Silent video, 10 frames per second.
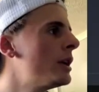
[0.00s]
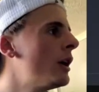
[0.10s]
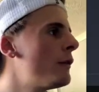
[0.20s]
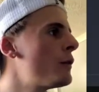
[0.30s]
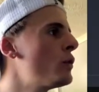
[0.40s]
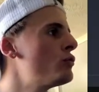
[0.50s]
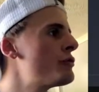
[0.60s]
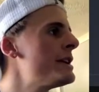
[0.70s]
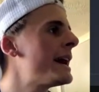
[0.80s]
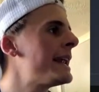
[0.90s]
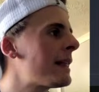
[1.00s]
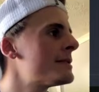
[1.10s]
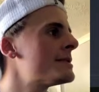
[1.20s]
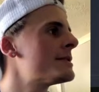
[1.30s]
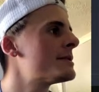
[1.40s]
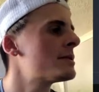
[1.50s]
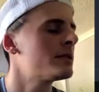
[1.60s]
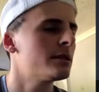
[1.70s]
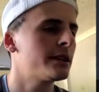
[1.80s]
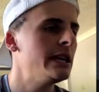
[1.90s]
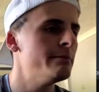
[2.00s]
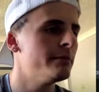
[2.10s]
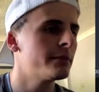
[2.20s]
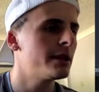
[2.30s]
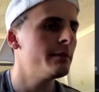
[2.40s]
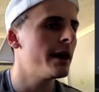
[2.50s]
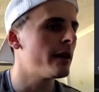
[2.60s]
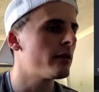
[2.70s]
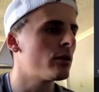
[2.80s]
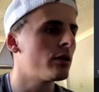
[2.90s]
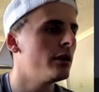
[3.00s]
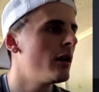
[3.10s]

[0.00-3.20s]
A full reanalysis. Keep getting that wrong.